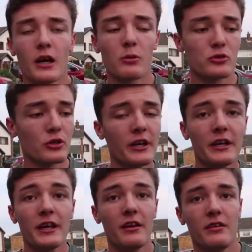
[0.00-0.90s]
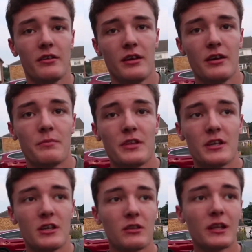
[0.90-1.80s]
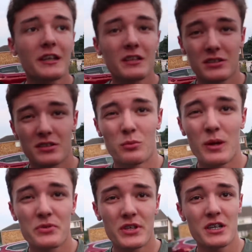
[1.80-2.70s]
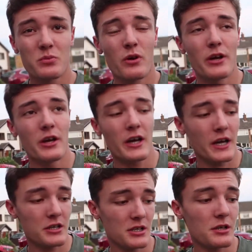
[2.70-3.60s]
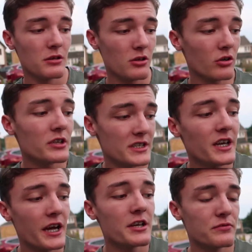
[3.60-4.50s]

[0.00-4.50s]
I will try and get the links to the websites where I actually got these tyres